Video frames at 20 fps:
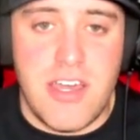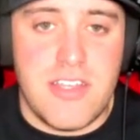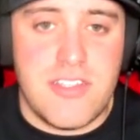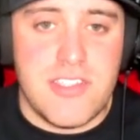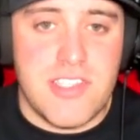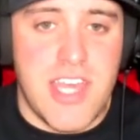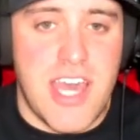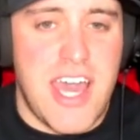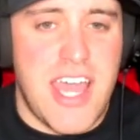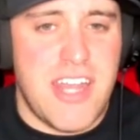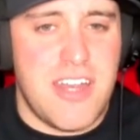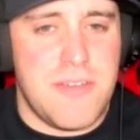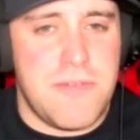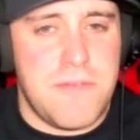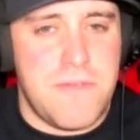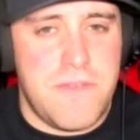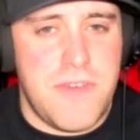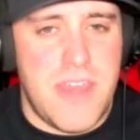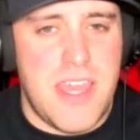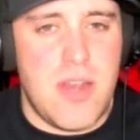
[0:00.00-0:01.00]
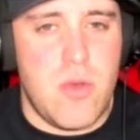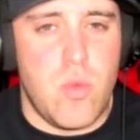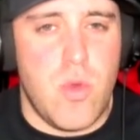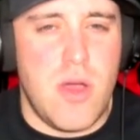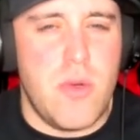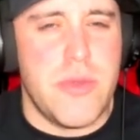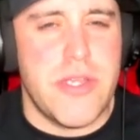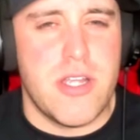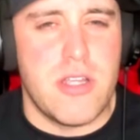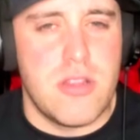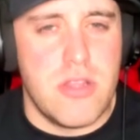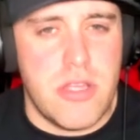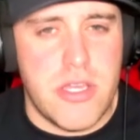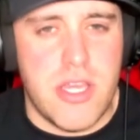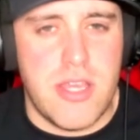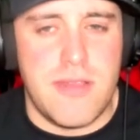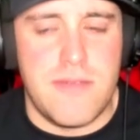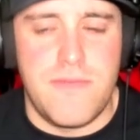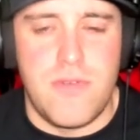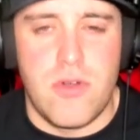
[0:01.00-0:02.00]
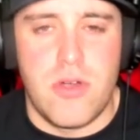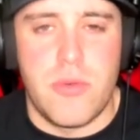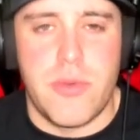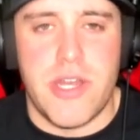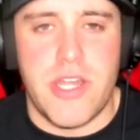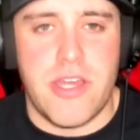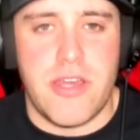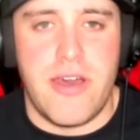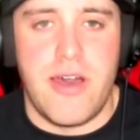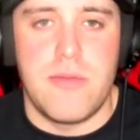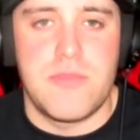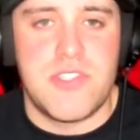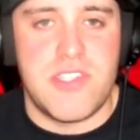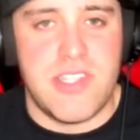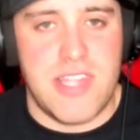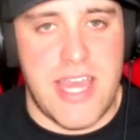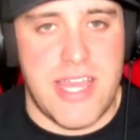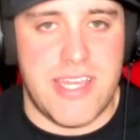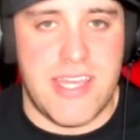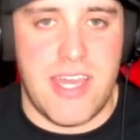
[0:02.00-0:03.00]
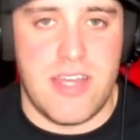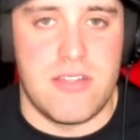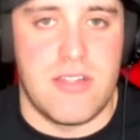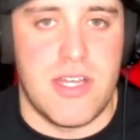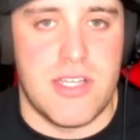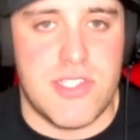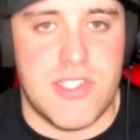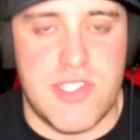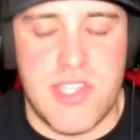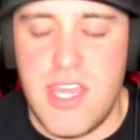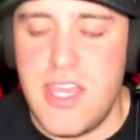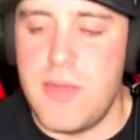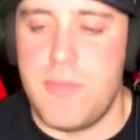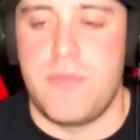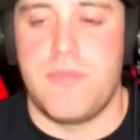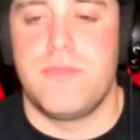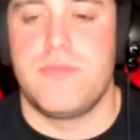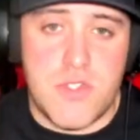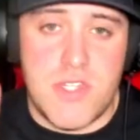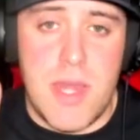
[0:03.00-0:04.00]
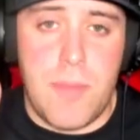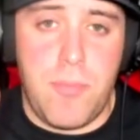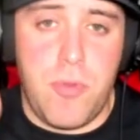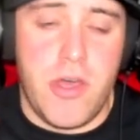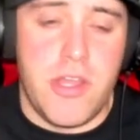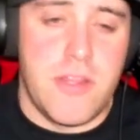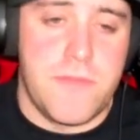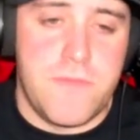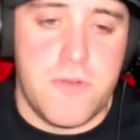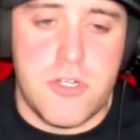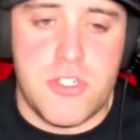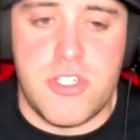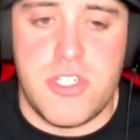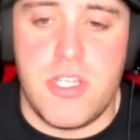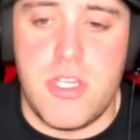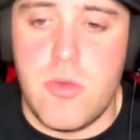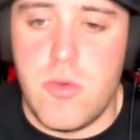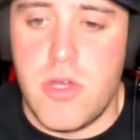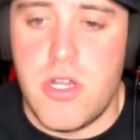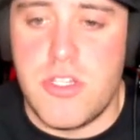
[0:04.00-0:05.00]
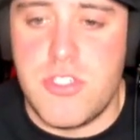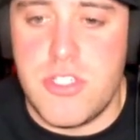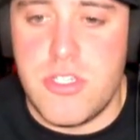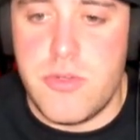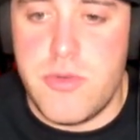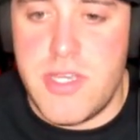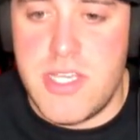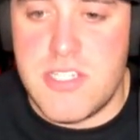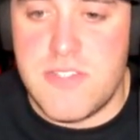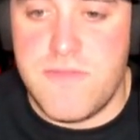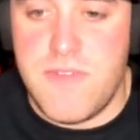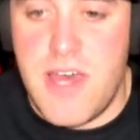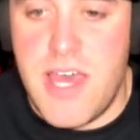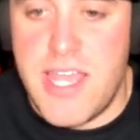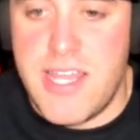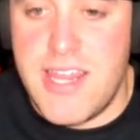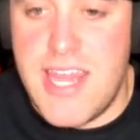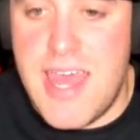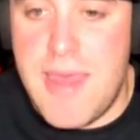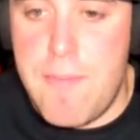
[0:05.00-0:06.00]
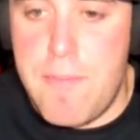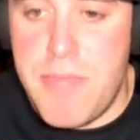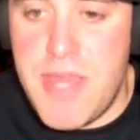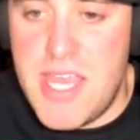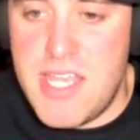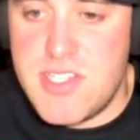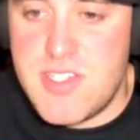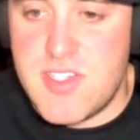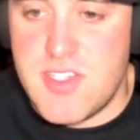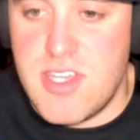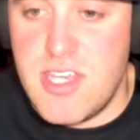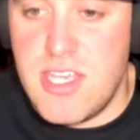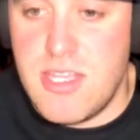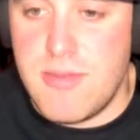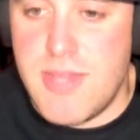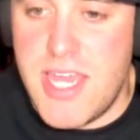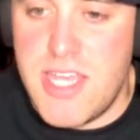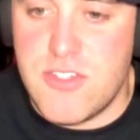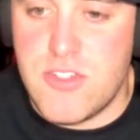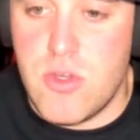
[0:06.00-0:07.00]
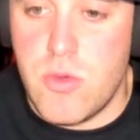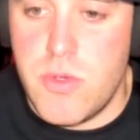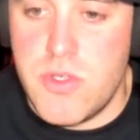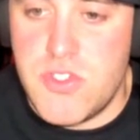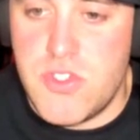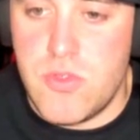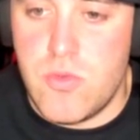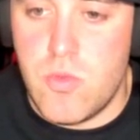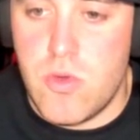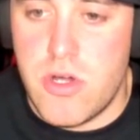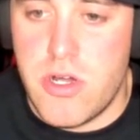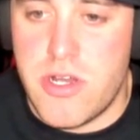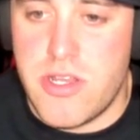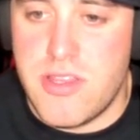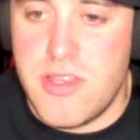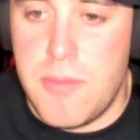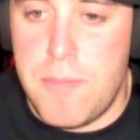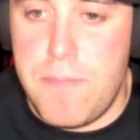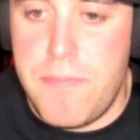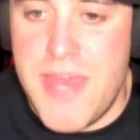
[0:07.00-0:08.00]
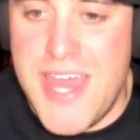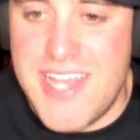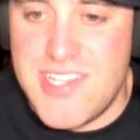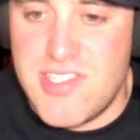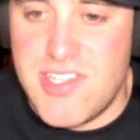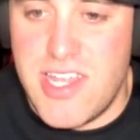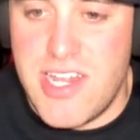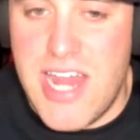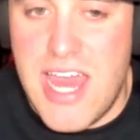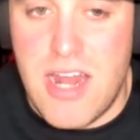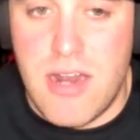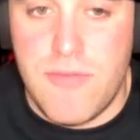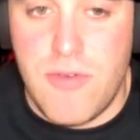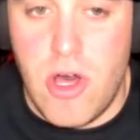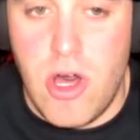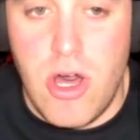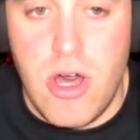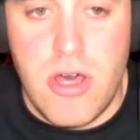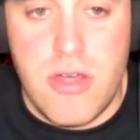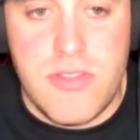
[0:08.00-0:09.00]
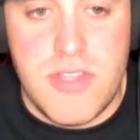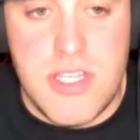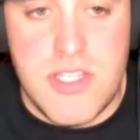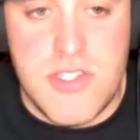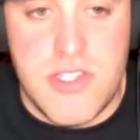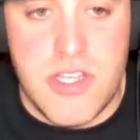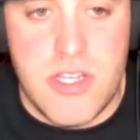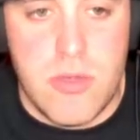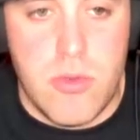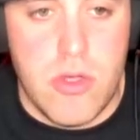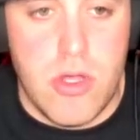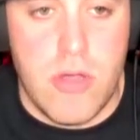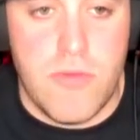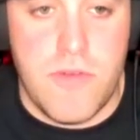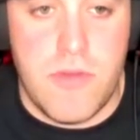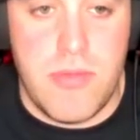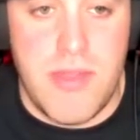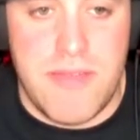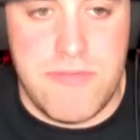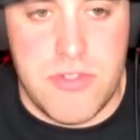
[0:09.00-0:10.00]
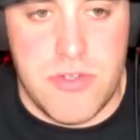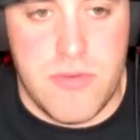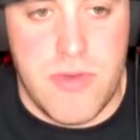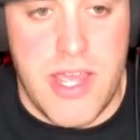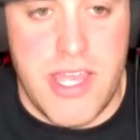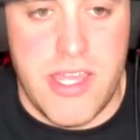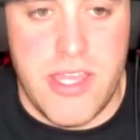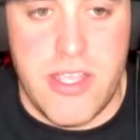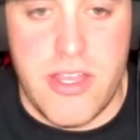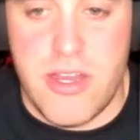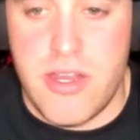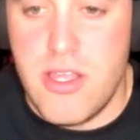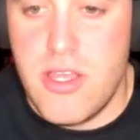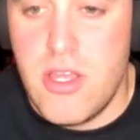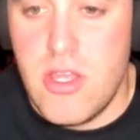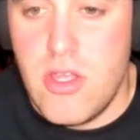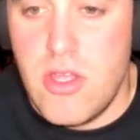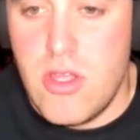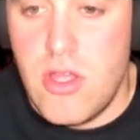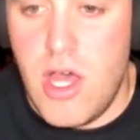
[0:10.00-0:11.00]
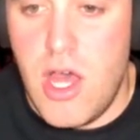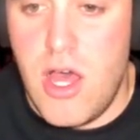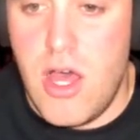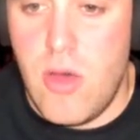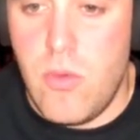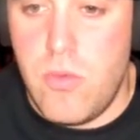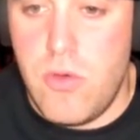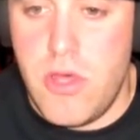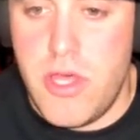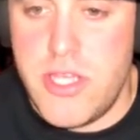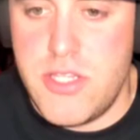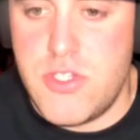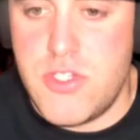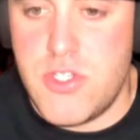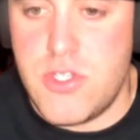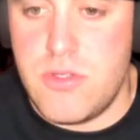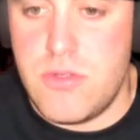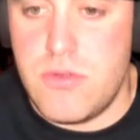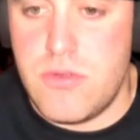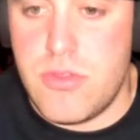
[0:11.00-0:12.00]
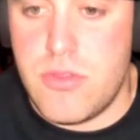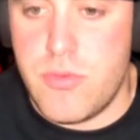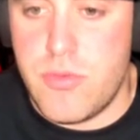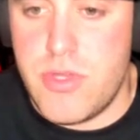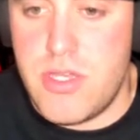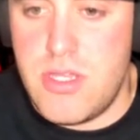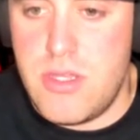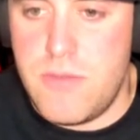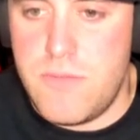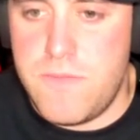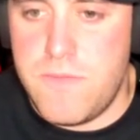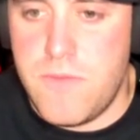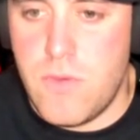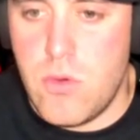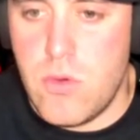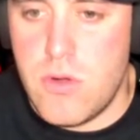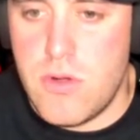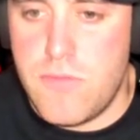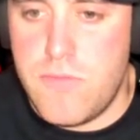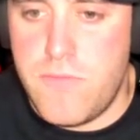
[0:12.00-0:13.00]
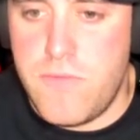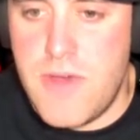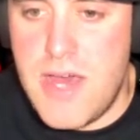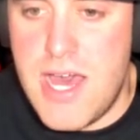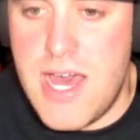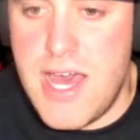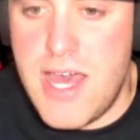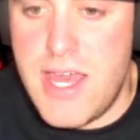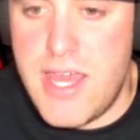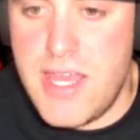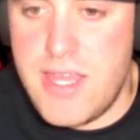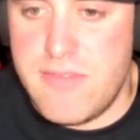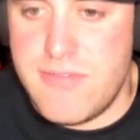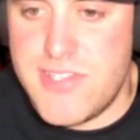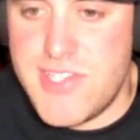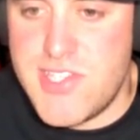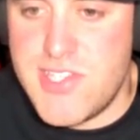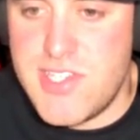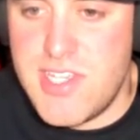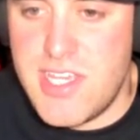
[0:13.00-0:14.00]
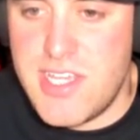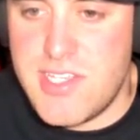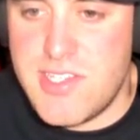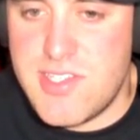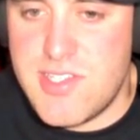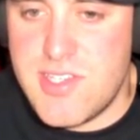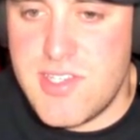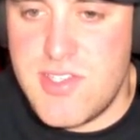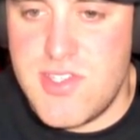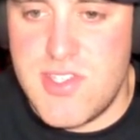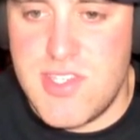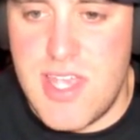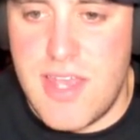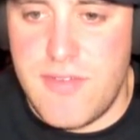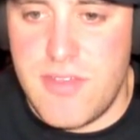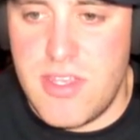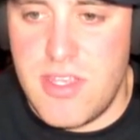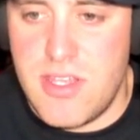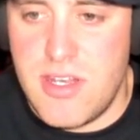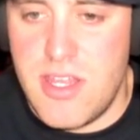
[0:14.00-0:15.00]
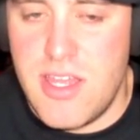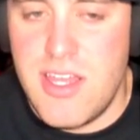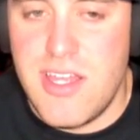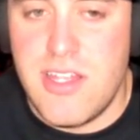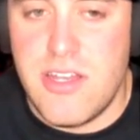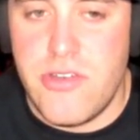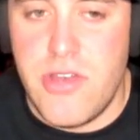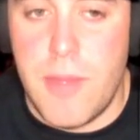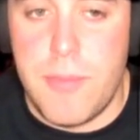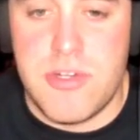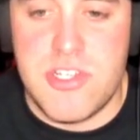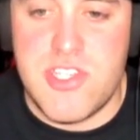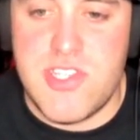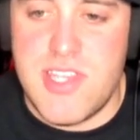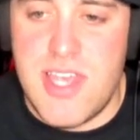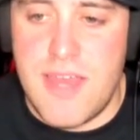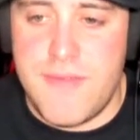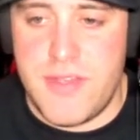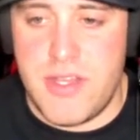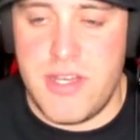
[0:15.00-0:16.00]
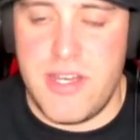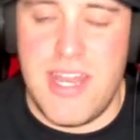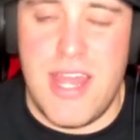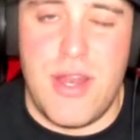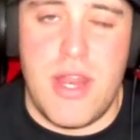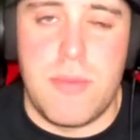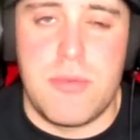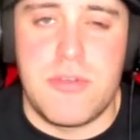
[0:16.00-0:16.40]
does kind of fit what we are looking for when it comes to that Kellogg scheme. So step one, the first thing you want to do is find that base scheme that is going to work the best. And out of all of these here, we'll go from left to right here. 1, 2, 3, 4, 5, 6, 7. Number 7. Now